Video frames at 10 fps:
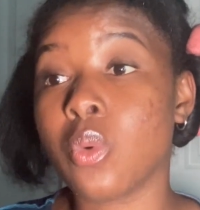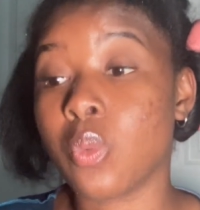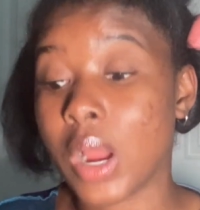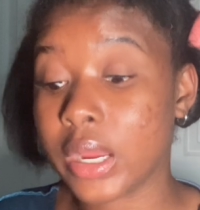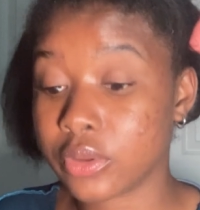
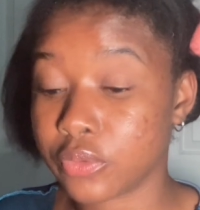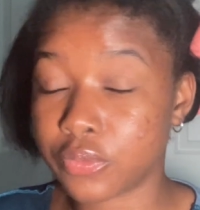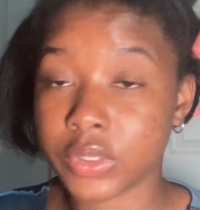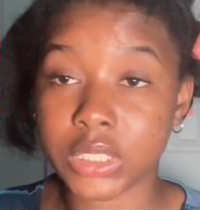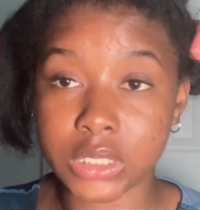Why are you
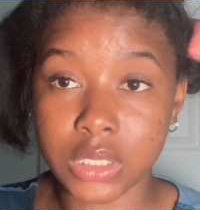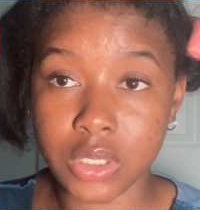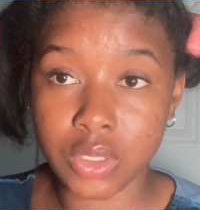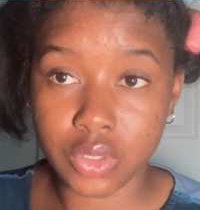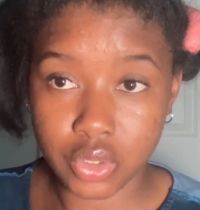feeling
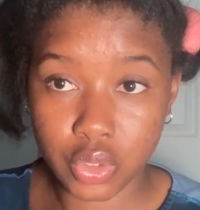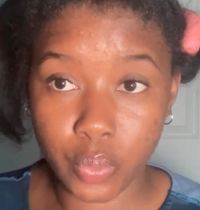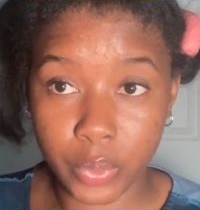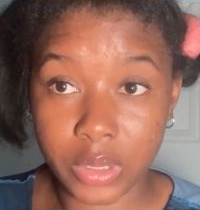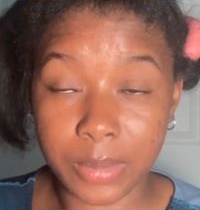so
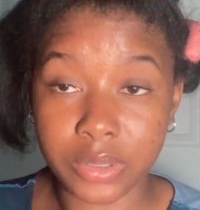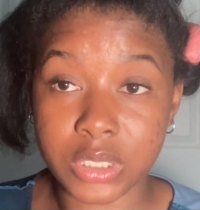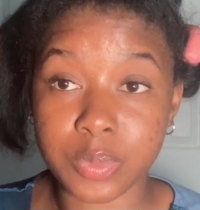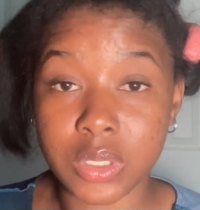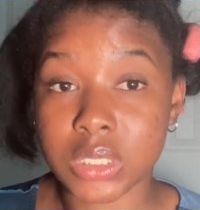weird about
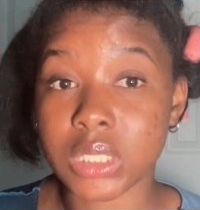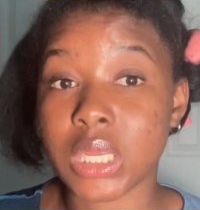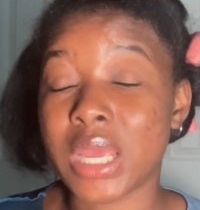this person?